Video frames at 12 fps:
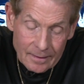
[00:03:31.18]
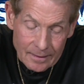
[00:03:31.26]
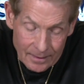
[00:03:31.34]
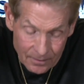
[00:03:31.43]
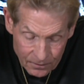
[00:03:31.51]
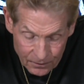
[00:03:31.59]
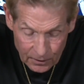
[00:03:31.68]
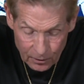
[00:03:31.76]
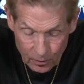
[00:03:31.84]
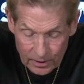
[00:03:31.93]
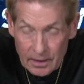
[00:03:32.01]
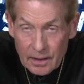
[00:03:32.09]
in
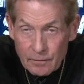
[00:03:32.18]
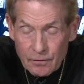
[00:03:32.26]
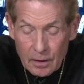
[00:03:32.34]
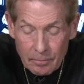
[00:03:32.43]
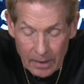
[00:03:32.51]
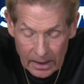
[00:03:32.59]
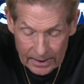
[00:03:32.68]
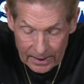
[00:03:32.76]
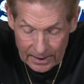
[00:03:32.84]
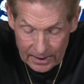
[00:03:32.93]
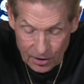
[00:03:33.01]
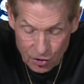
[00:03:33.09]
theory, even at my
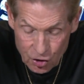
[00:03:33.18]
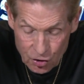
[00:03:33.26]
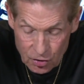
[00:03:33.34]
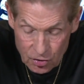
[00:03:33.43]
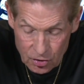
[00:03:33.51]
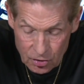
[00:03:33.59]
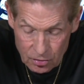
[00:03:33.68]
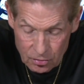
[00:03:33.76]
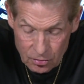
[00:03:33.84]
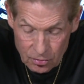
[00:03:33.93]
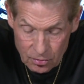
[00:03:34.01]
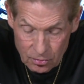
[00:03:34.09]
age,
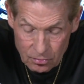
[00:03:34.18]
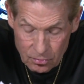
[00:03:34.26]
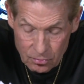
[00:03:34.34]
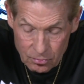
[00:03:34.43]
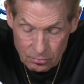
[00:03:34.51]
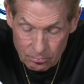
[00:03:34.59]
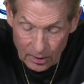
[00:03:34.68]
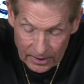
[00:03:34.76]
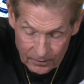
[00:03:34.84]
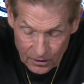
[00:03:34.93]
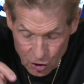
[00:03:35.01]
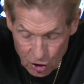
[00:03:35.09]
but
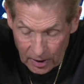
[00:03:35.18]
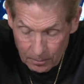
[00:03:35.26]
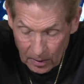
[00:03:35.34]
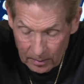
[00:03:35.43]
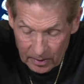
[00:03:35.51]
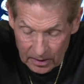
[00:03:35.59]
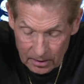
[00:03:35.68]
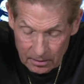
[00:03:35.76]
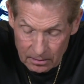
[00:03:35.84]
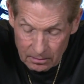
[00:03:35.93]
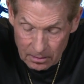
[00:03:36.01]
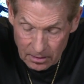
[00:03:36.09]
in the shape I'm in,
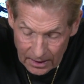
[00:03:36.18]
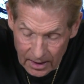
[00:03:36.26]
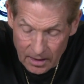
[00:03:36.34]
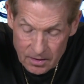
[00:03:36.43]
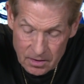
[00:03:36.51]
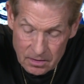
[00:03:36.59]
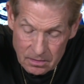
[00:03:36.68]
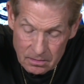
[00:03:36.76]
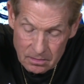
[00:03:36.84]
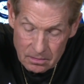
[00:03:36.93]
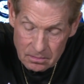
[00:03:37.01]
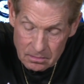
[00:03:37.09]
yes,
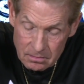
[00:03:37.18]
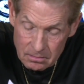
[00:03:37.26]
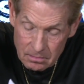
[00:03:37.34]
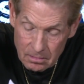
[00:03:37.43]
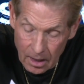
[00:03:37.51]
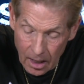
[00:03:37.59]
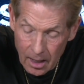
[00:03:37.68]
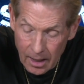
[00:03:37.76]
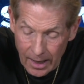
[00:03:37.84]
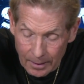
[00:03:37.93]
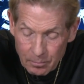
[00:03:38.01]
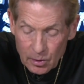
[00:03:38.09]

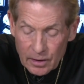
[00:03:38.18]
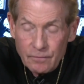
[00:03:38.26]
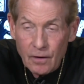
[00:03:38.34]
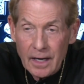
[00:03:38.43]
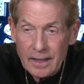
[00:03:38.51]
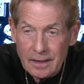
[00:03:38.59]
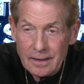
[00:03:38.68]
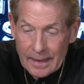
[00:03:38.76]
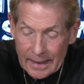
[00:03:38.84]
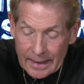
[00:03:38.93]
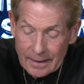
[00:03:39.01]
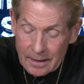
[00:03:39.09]
I believe I could
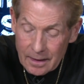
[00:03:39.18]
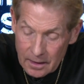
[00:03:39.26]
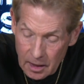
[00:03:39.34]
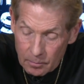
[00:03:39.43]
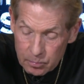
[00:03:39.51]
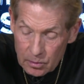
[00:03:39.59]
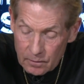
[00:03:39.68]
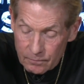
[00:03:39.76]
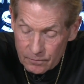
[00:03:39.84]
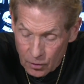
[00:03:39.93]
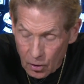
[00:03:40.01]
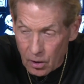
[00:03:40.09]
gain a couple of
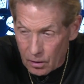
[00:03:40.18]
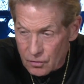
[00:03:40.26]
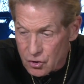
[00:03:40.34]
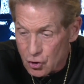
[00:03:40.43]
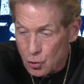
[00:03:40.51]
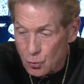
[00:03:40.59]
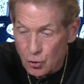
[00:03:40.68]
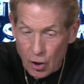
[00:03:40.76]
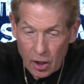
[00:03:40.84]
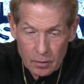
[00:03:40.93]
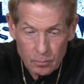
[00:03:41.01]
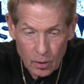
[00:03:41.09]
yards, you
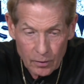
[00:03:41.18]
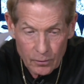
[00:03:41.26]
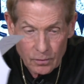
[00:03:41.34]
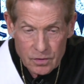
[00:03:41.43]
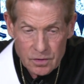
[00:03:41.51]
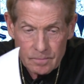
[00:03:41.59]
yuck brothers.